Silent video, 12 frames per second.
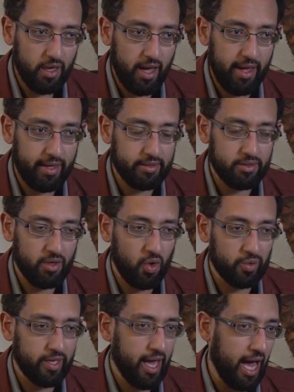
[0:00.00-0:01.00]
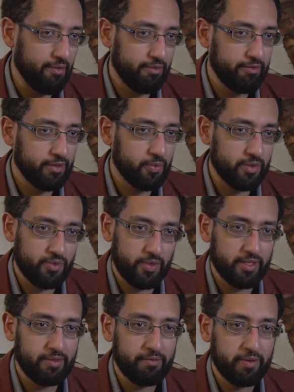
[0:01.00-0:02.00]
and only half of it was
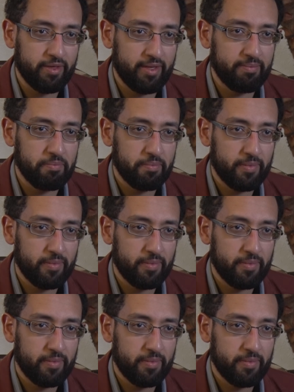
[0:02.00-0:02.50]
written for them.